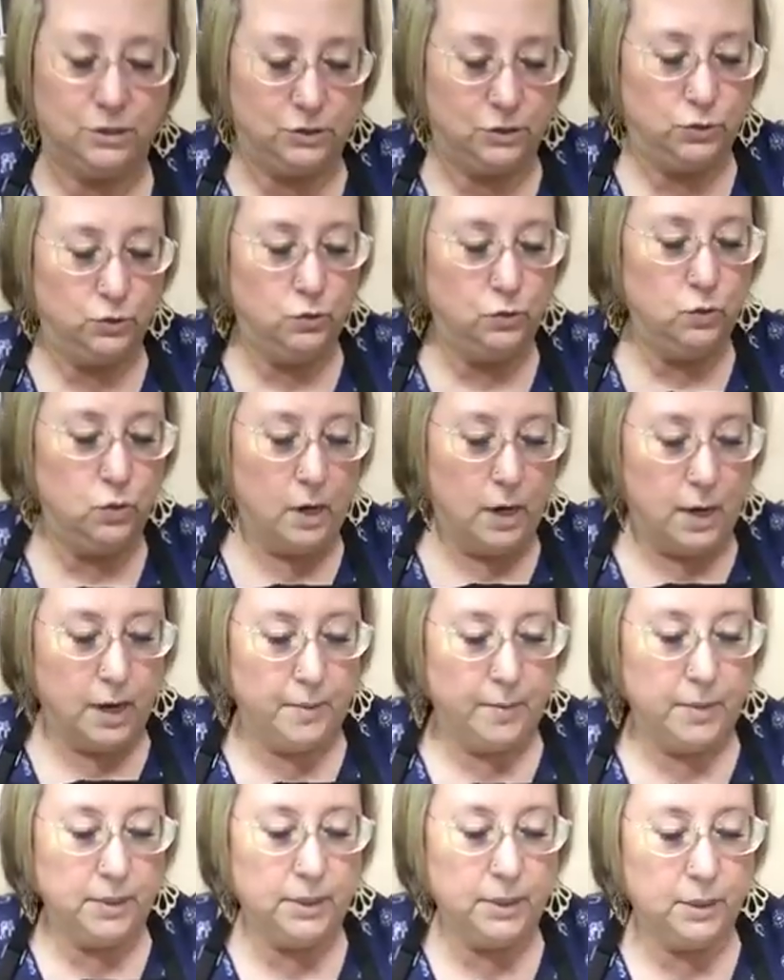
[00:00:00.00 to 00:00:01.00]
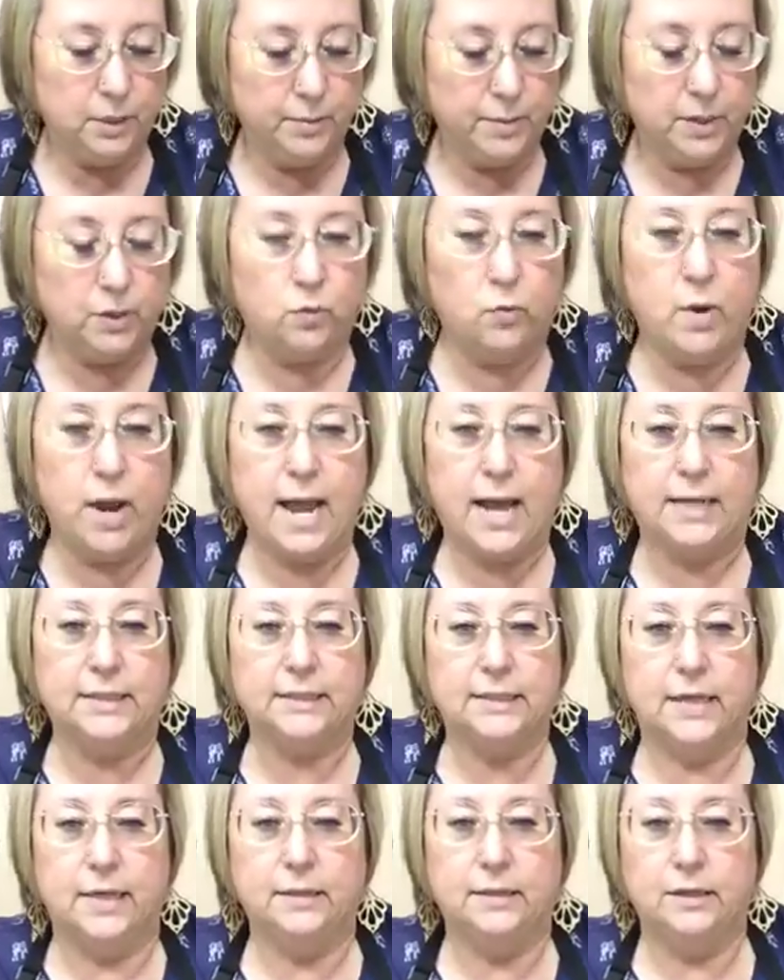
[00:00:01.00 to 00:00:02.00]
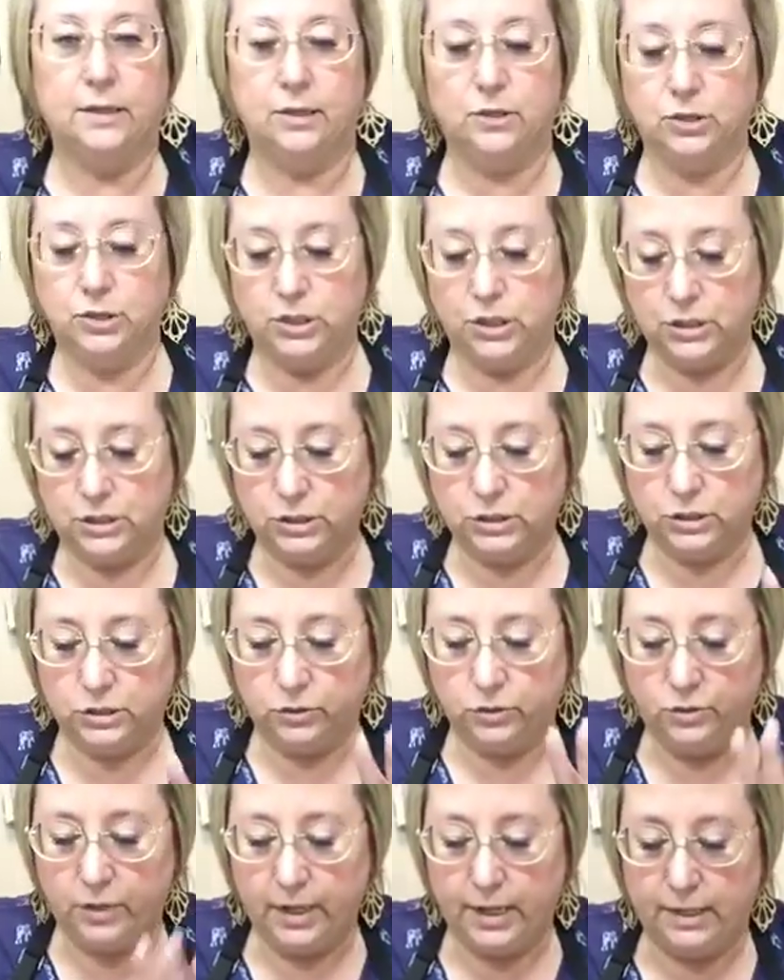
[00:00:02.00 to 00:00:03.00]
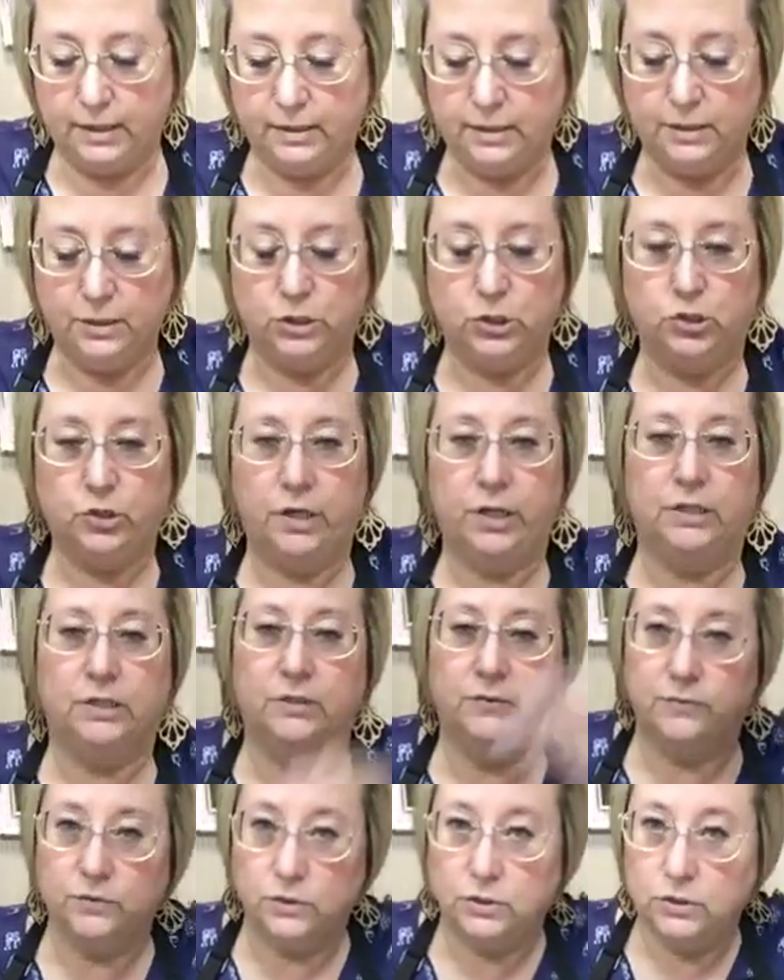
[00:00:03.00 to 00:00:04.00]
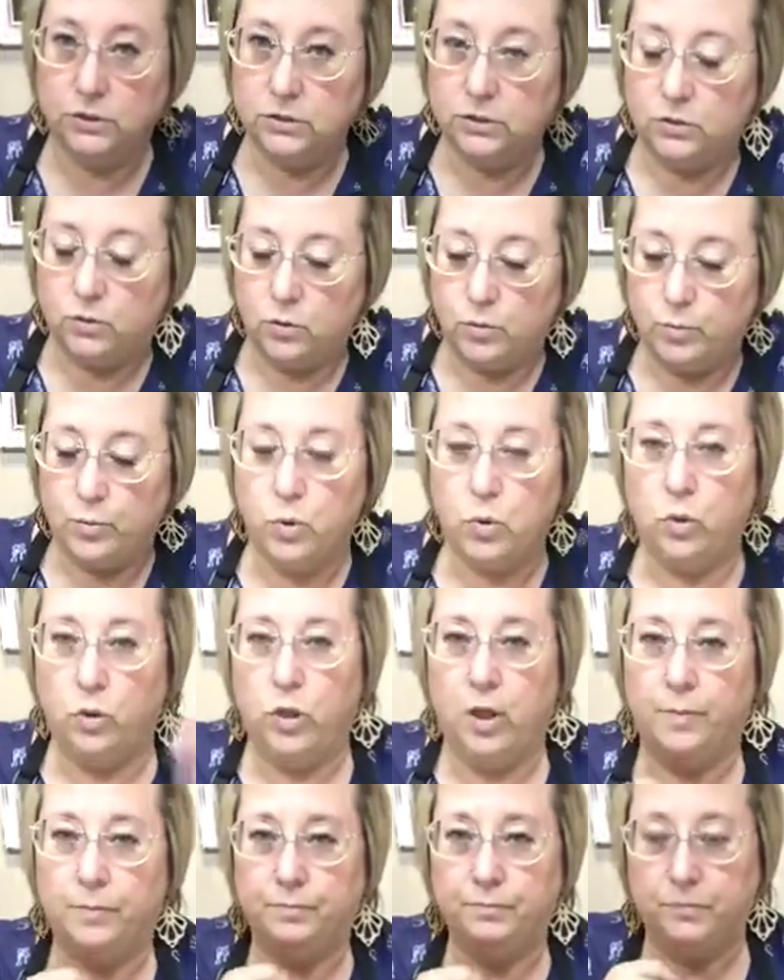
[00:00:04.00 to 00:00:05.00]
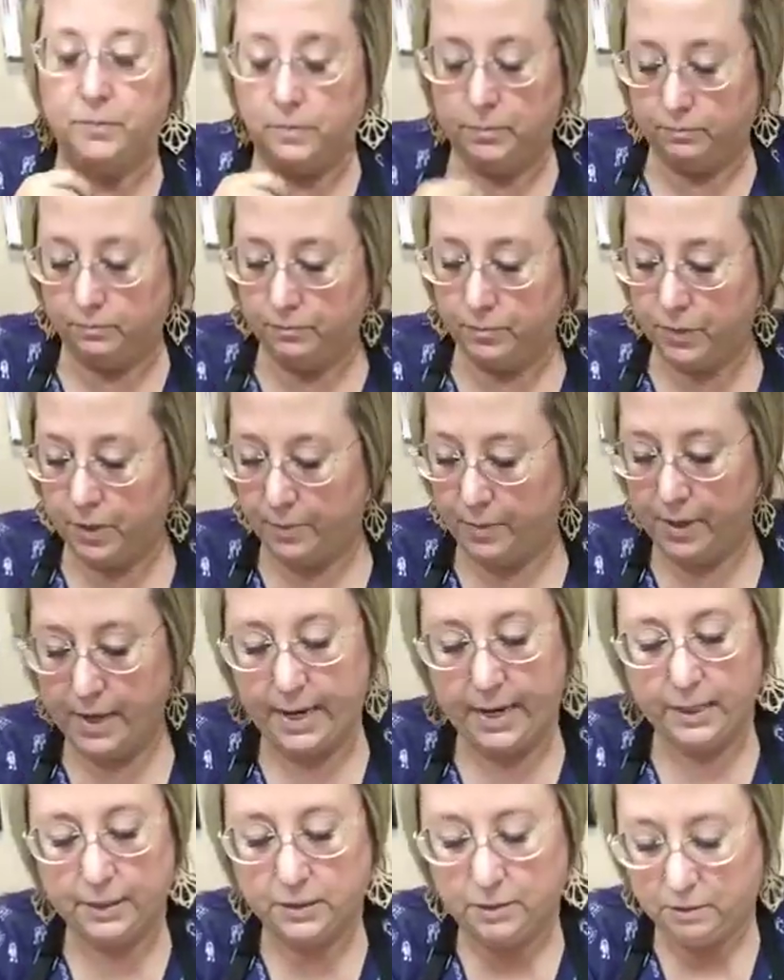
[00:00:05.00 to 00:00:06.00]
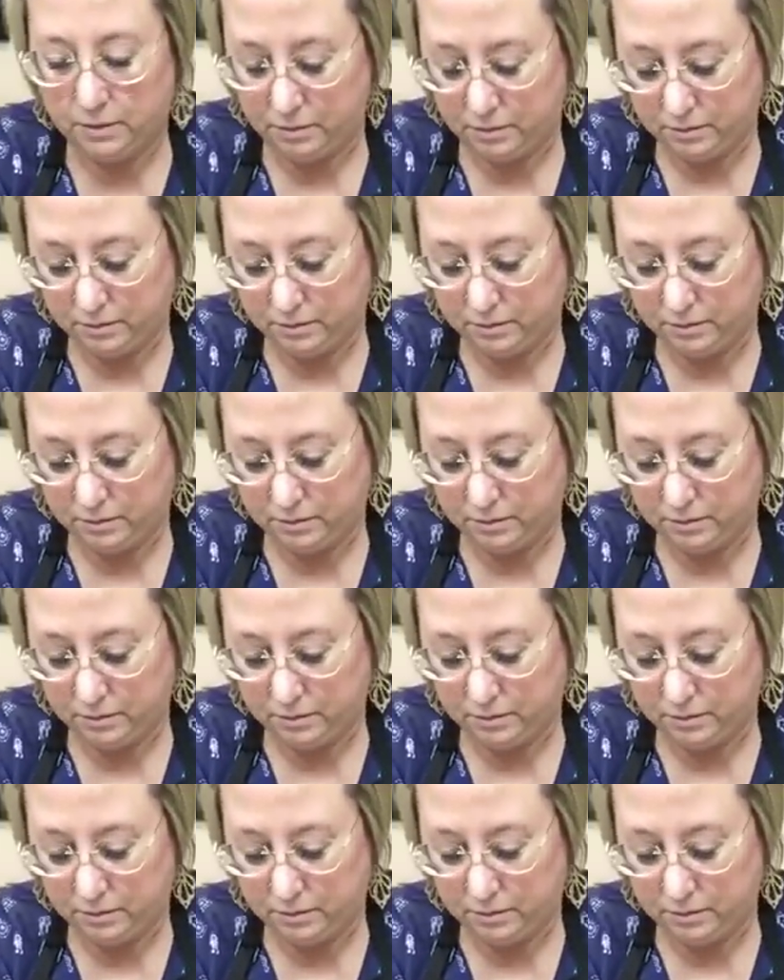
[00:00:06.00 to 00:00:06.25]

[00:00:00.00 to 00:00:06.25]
do a little bit of wax on there just so that these transfers don't pull up the paint.